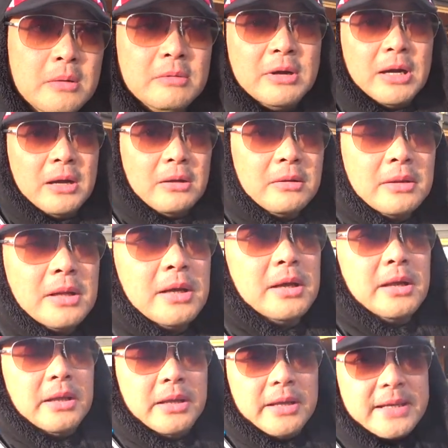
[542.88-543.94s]
Well,
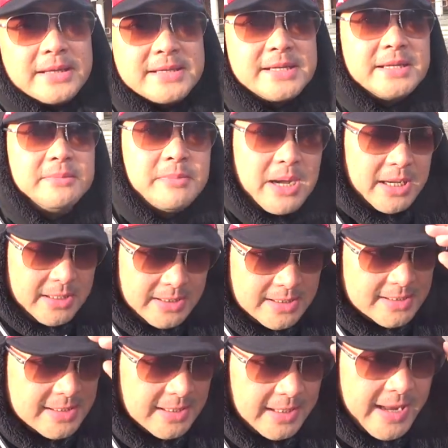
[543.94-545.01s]
you can see my
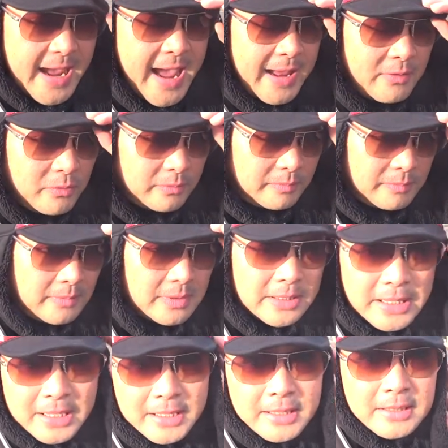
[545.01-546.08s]
silly hat
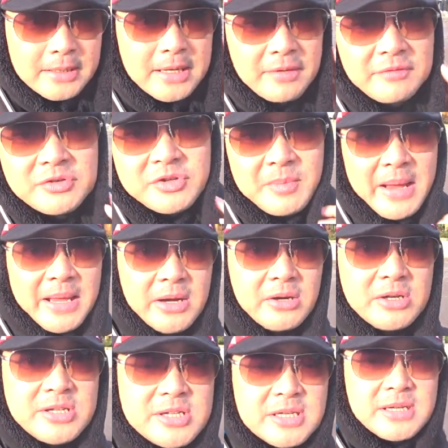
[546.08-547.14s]
that uh, covers my
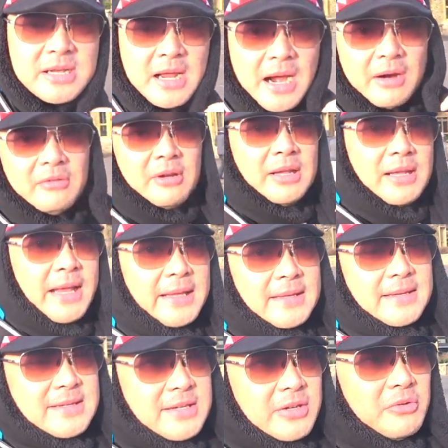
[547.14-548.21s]
ears. I really like
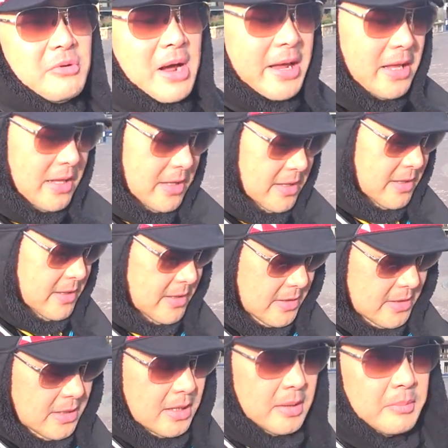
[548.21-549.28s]
this. You know why?
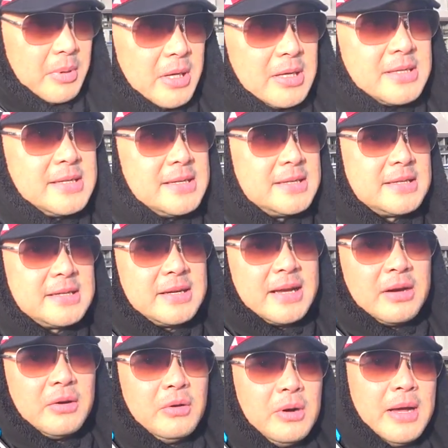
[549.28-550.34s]
Because this
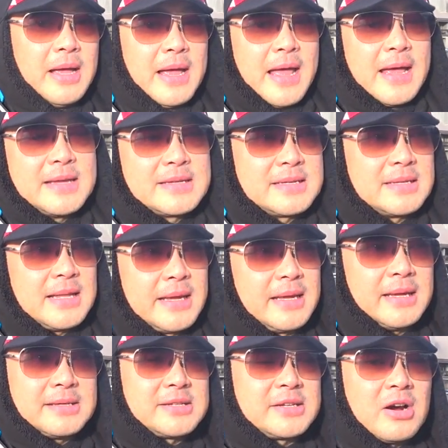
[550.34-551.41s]
has like
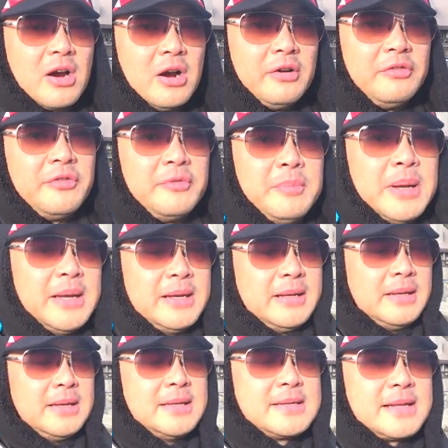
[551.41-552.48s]
a scarf, but it,
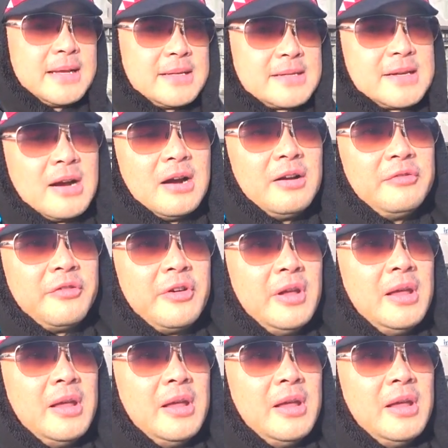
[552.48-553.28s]
it's like a scarf,